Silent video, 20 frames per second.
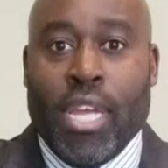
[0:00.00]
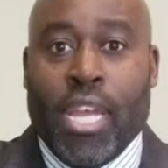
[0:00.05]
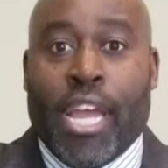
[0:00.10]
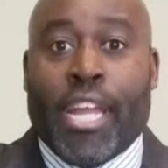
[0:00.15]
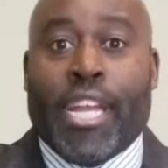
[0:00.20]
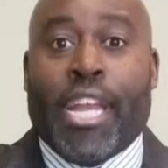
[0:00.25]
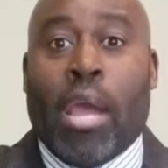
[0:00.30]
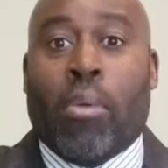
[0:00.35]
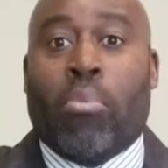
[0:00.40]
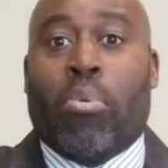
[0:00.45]

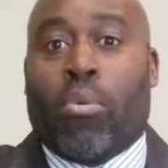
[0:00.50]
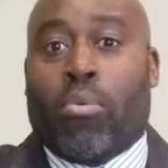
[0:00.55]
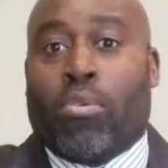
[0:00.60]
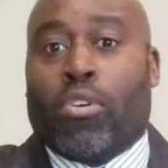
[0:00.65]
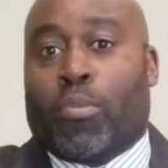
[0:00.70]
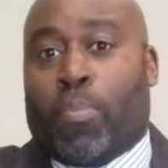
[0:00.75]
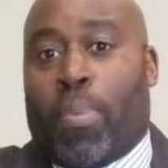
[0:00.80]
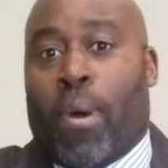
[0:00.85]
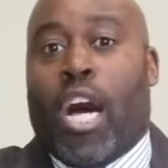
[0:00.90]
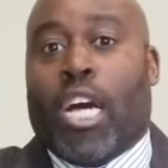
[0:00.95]
and they were
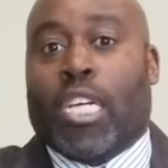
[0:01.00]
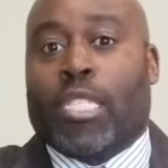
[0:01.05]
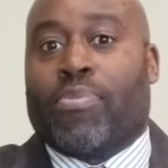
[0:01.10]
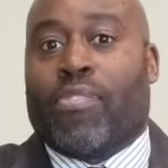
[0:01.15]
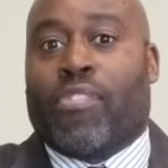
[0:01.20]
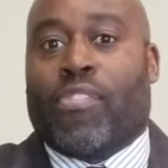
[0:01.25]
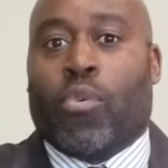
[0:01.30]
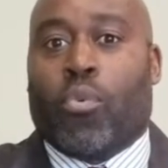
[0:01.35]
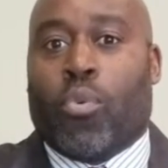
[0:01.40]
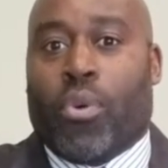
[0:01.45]

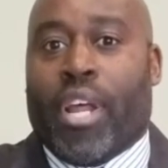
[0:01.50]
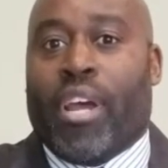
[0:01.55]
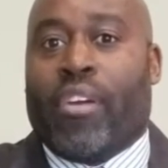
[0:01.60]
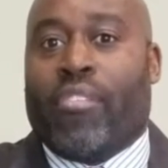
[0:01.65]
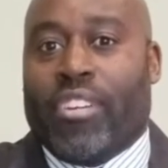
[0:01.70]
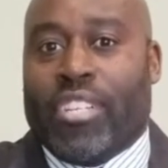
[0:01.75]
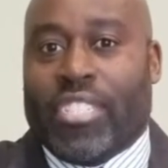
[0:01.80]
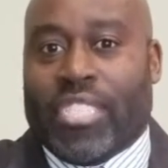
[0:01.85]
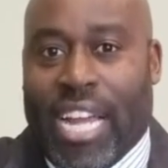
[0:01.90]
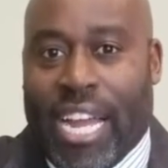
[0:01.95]
responsible for
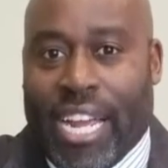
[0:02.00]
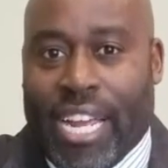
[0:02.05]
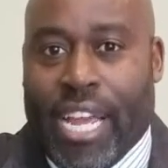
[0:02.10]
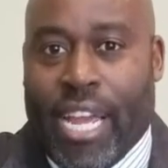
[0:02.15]
whatever it is I